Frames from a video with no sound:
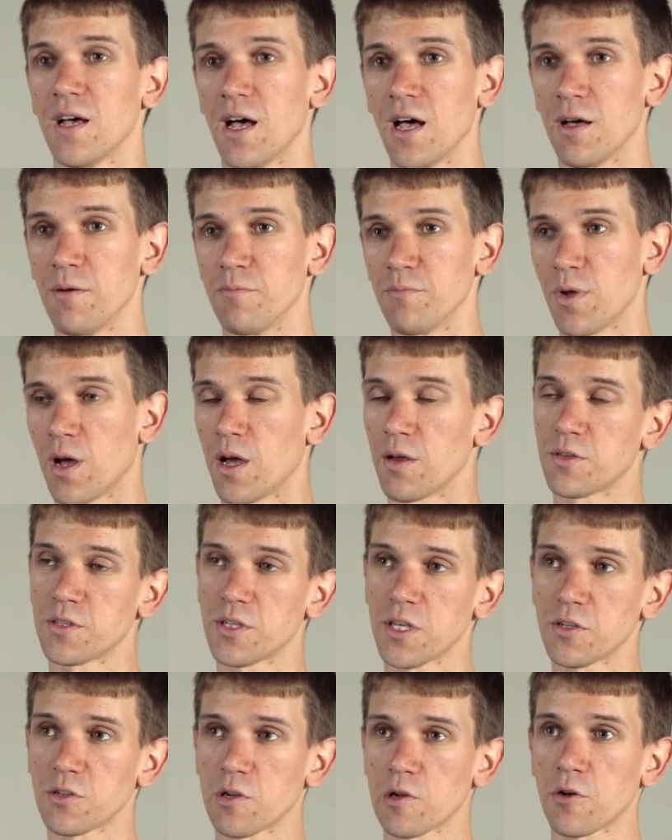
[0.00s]
I
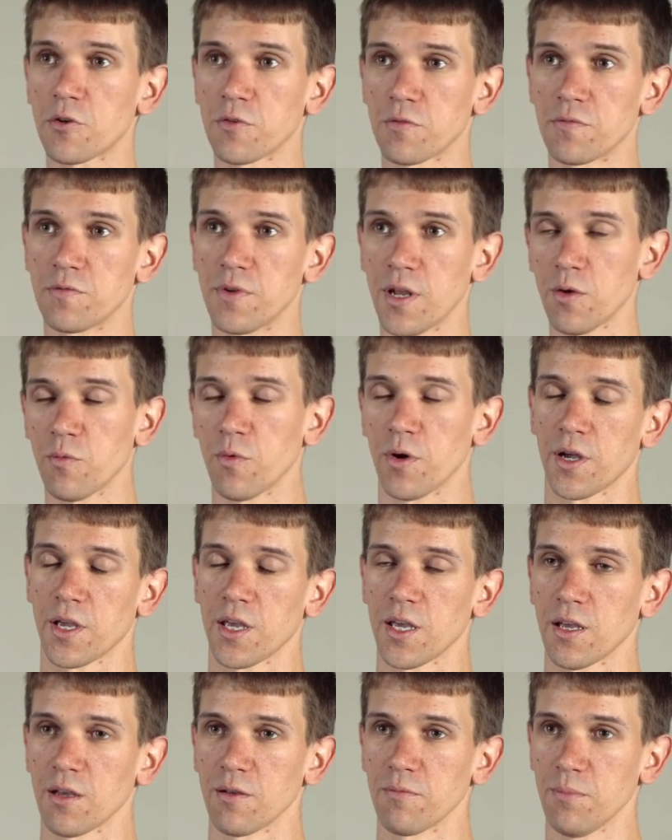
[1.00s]
attend a lot of
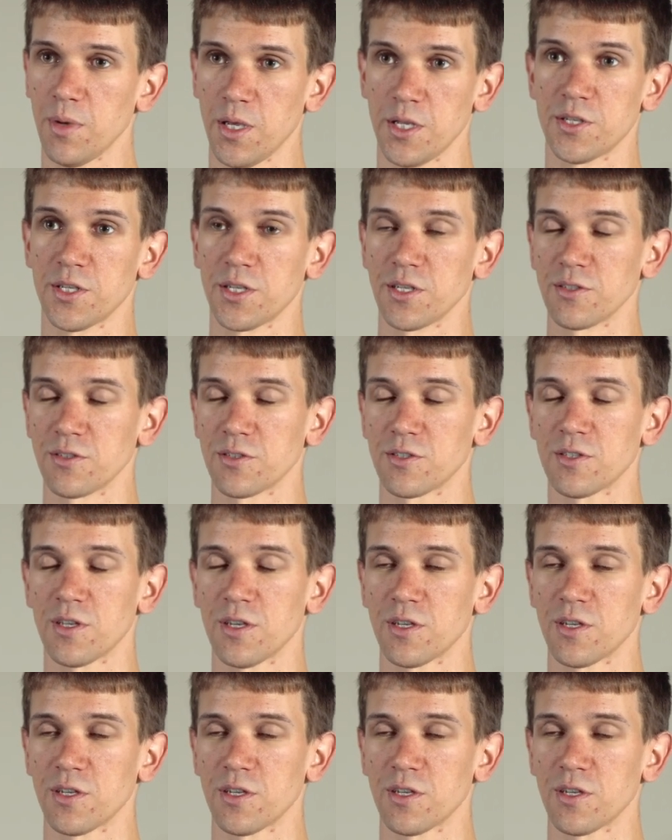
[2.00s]
networking meetings